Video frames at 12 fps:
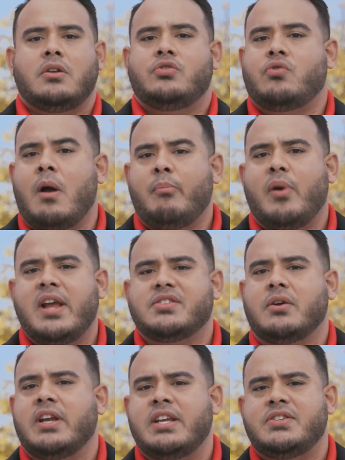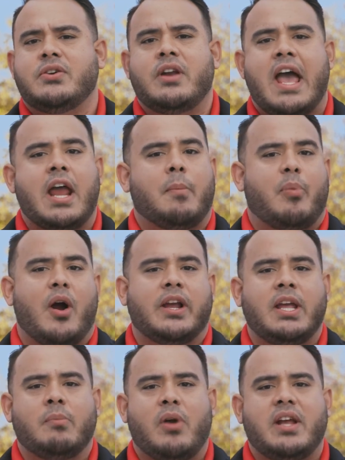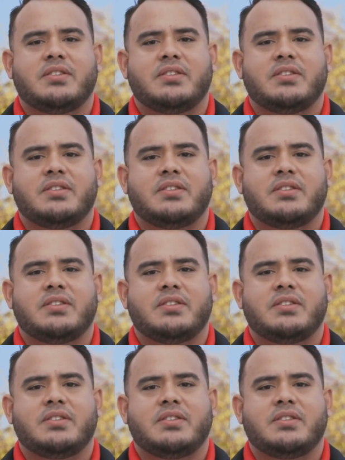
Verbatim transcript: Drum brakes are easier to add a parking brake